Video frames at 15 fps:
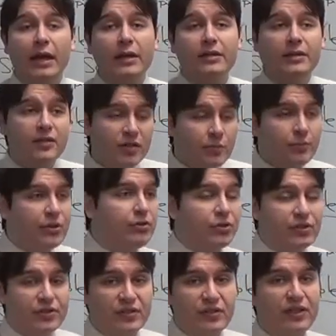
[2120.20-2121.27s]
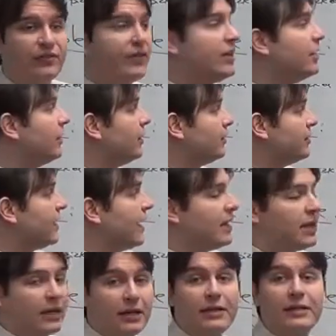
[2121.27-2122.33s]
These computers live here
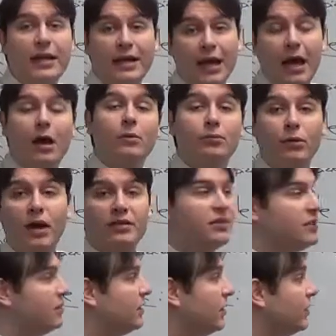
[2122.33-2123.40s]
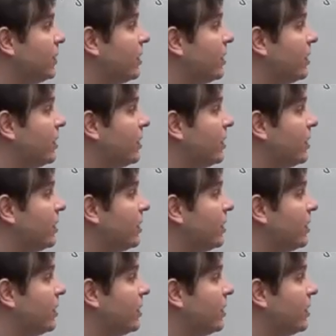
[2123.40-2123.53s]
day in and day out, processing